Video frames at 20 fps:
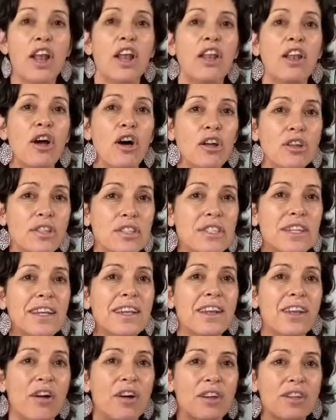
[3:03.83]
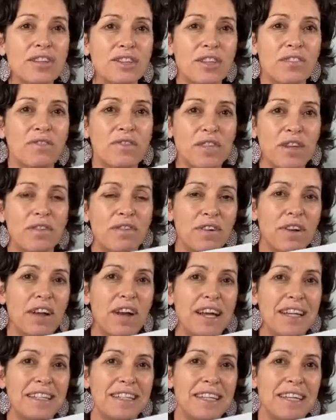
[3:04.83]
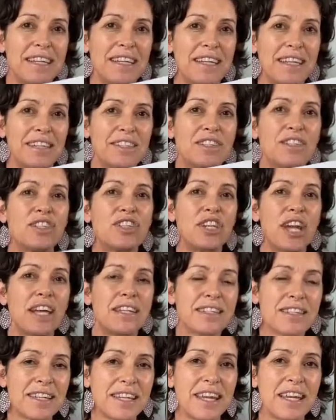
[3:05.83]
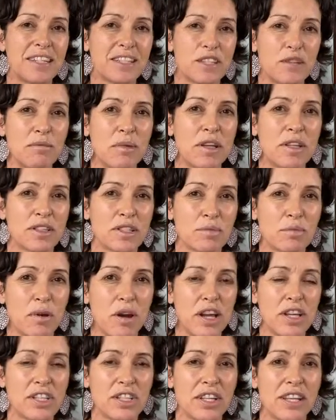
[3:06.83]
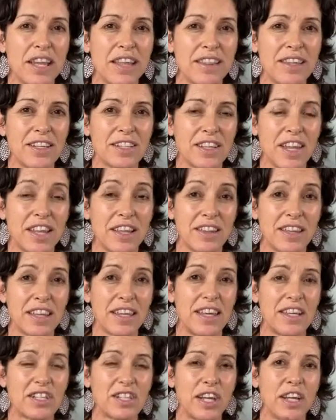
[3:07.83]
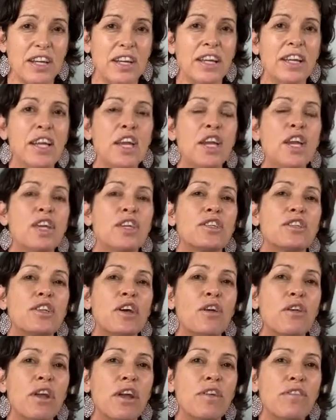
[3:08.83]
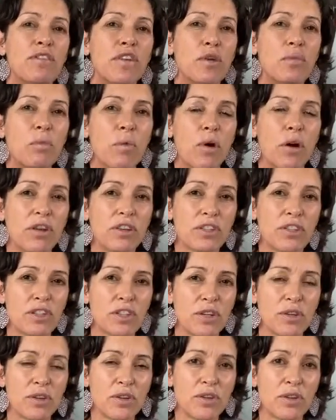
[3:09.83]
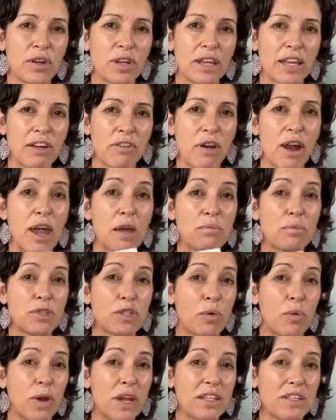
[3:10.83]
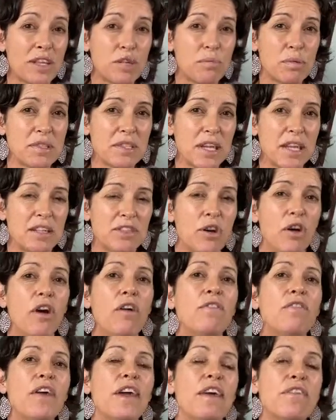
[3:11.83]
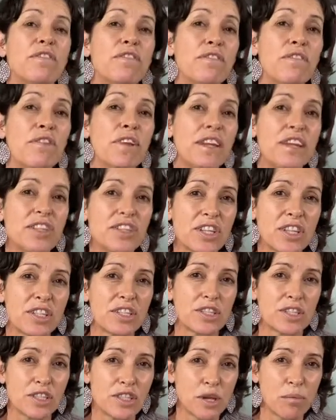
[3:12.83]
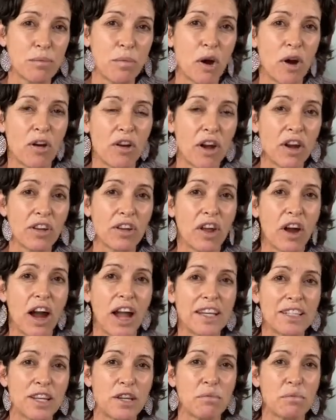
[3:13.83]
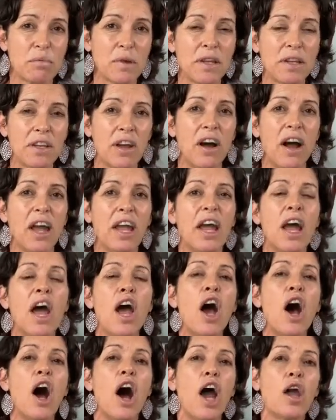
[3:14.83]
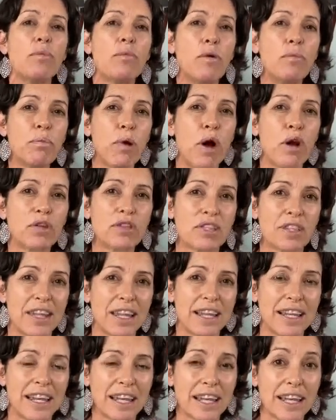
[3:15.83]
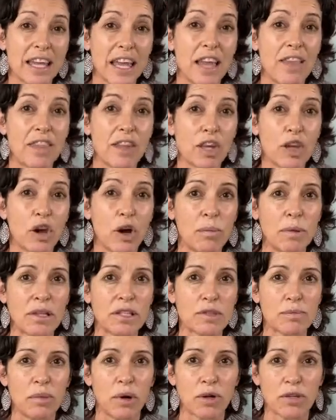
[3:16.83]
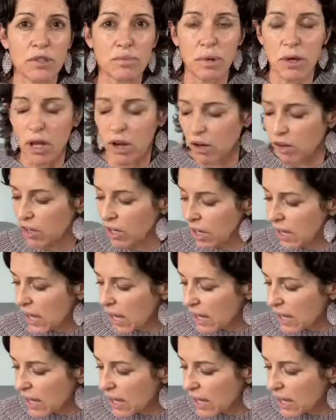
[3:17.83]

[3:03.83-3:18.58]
Lots and lots of different ideas just to get some inspiration in the kitchen. So if you want to grab 20% off, it finishes tomorrow night at midnight. I will post the link in the comments box below.